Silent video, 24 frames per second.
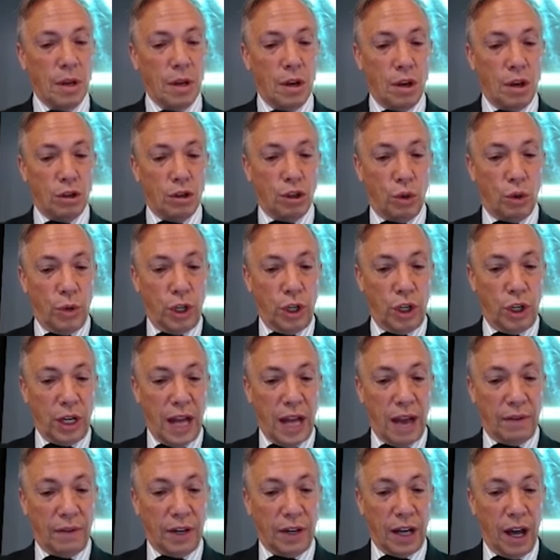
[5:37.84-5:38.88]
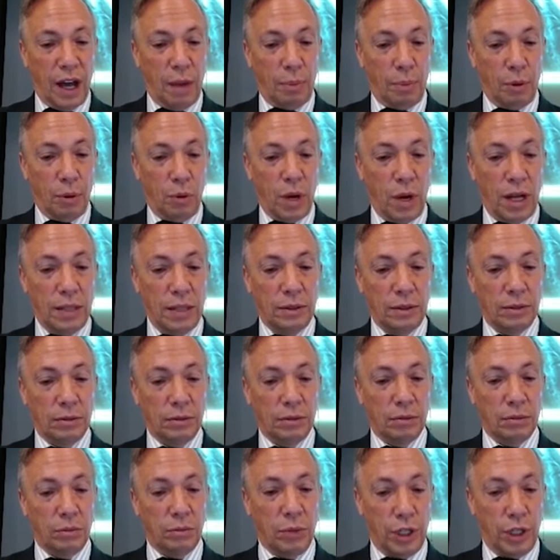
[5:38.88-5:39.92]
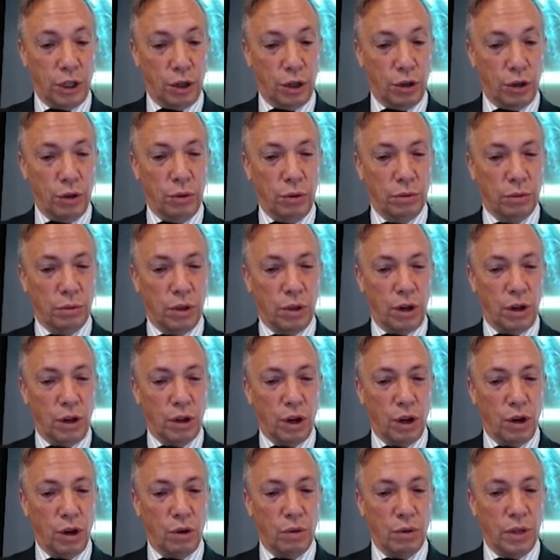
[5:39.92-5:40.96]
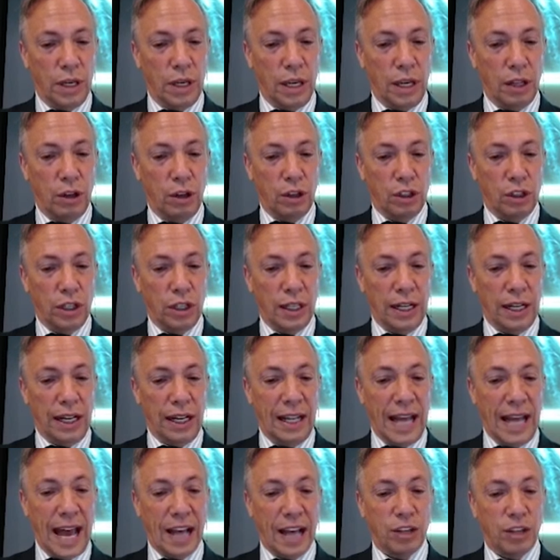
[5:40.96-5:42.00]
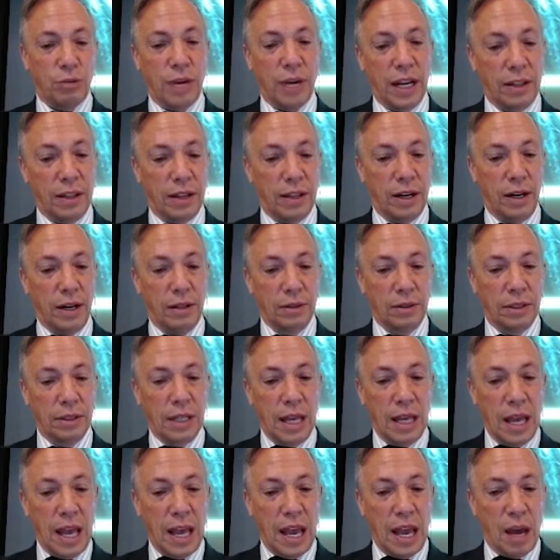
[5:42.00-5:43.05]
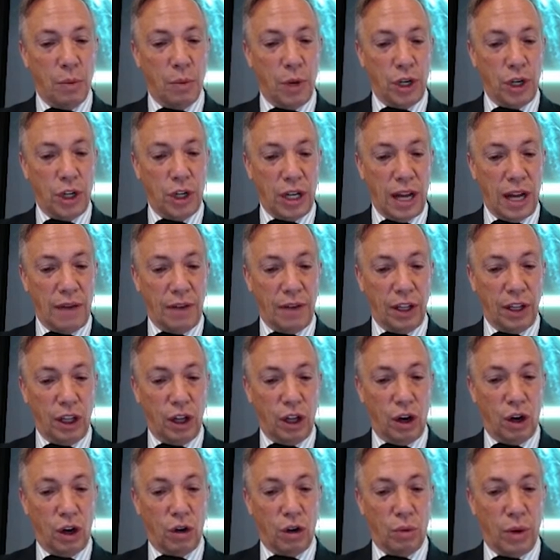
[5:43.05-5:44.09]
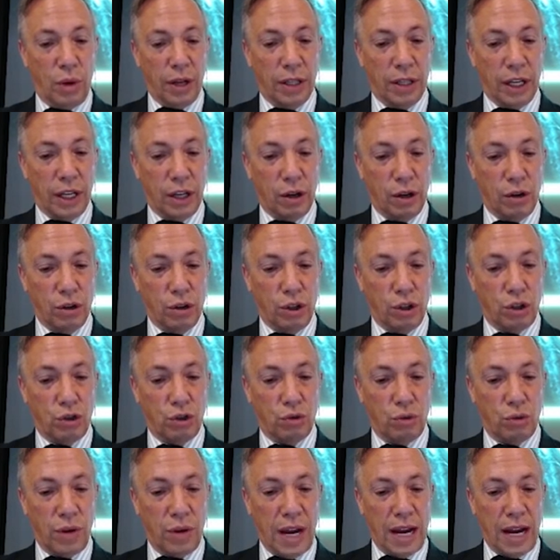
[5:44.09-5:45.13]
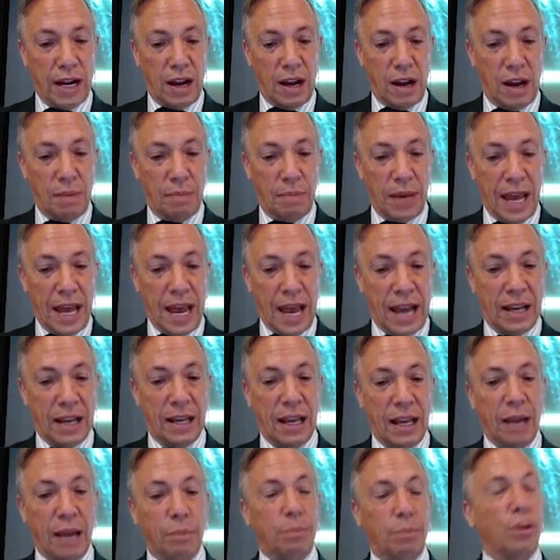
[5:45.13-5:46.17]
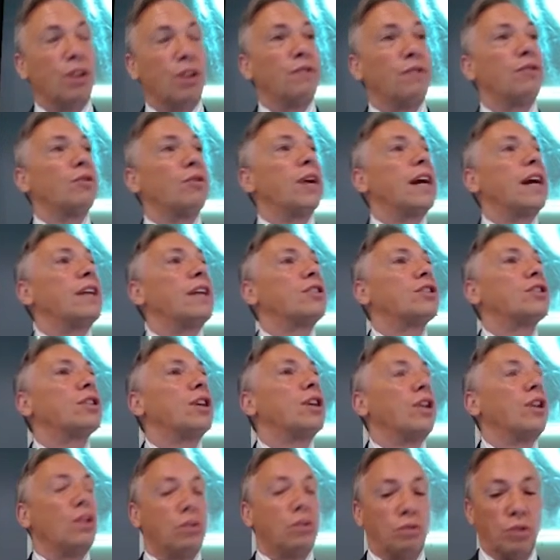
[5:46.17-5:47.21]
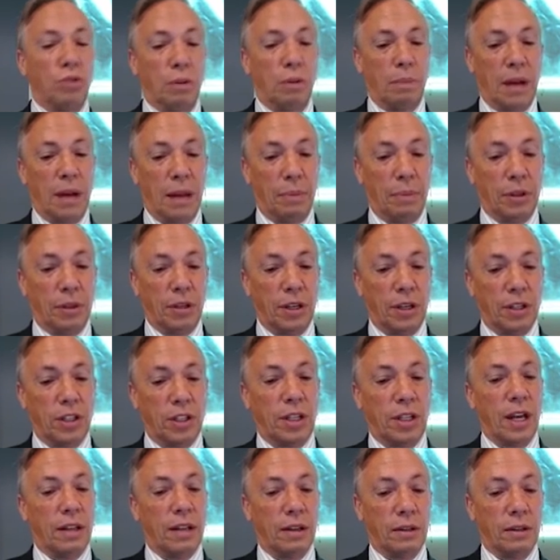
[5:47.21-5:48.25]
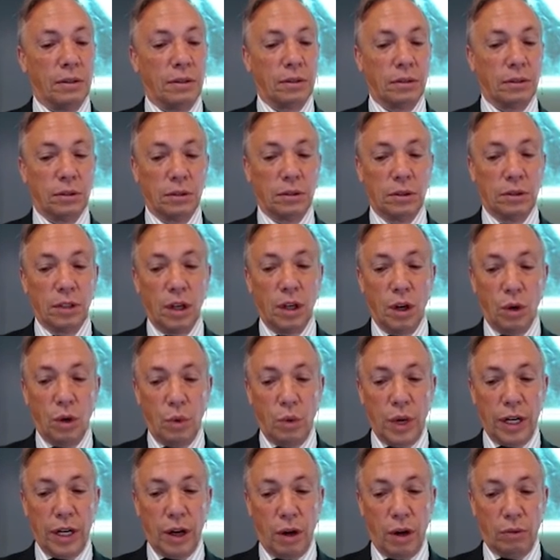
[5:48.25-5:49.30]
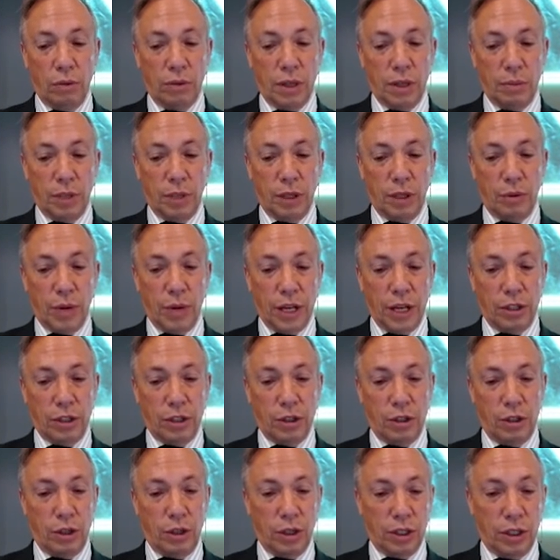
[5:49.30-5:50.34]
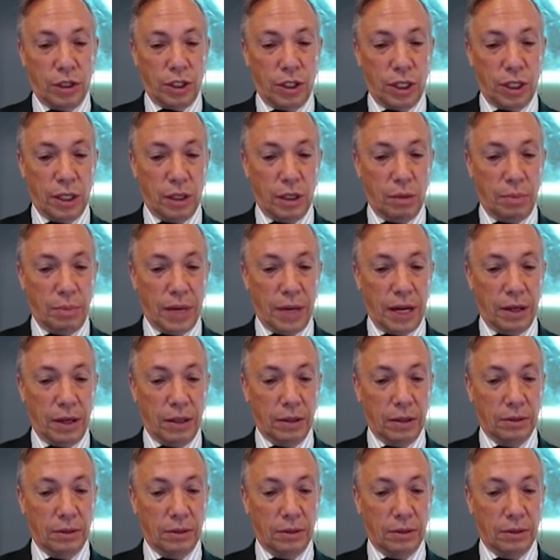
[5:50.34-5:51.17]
So we should have an upper one, we do, although it looks a little lax right there. And we should have a lower one that goes straight on back and perforates through the popliteus tendon. We don't. I'm going to erase it so you can see it a little better.